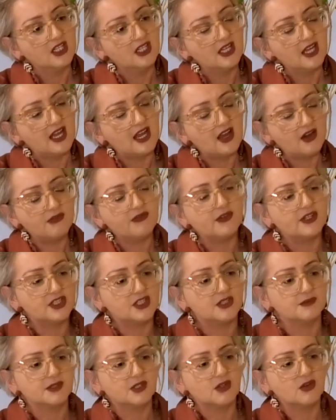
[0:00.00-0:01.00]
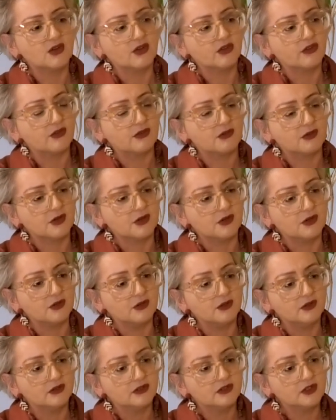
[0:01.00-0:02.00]
our friendship's gone through
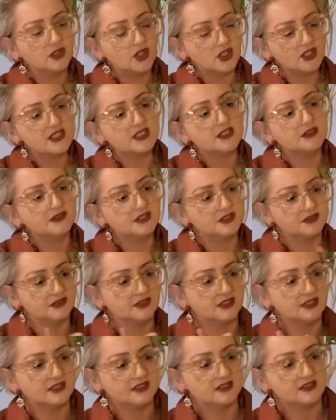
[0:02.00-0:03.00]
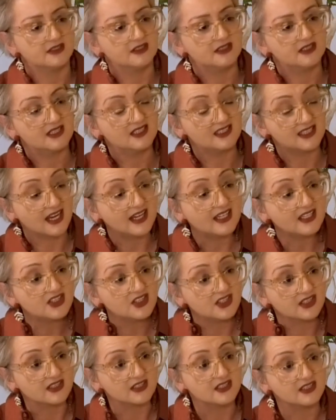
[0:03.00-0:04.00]
lots of different
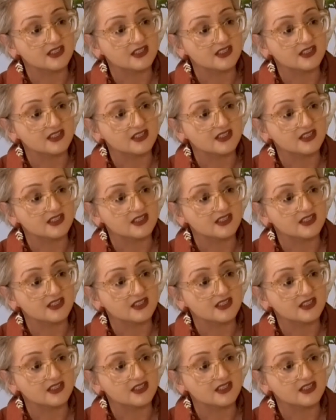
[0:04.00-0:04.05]
stages.